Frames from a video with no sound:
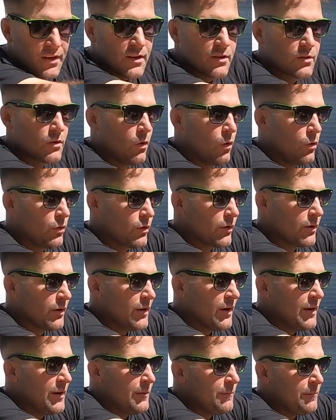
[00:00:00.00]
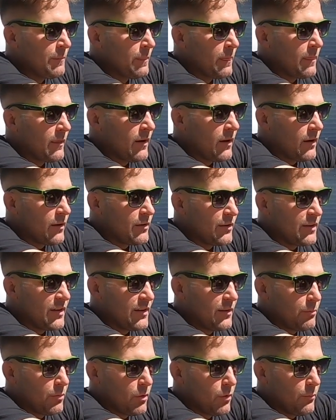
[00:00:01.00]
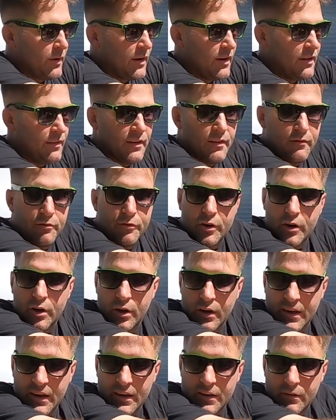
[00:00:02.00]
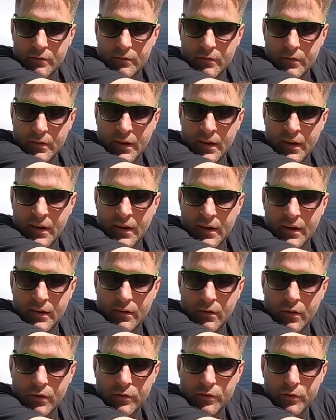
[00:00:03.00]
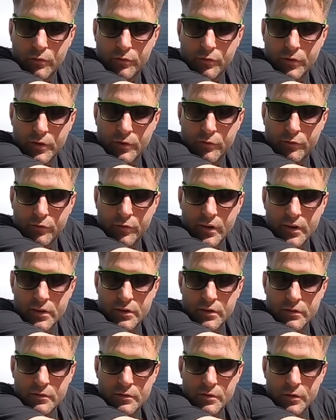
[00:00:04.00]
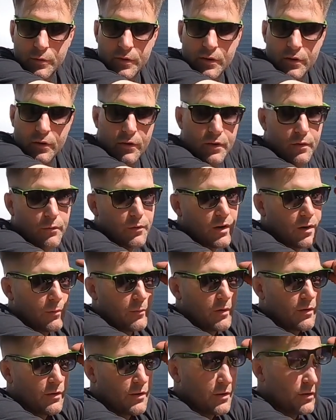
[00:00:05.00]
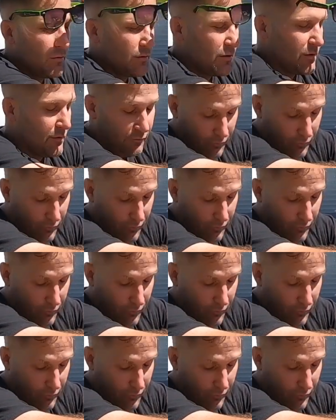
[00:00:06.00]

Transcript: it is colder. You need the propane, and then for cooking and also for your fridge. So we know that we're going to be able to use the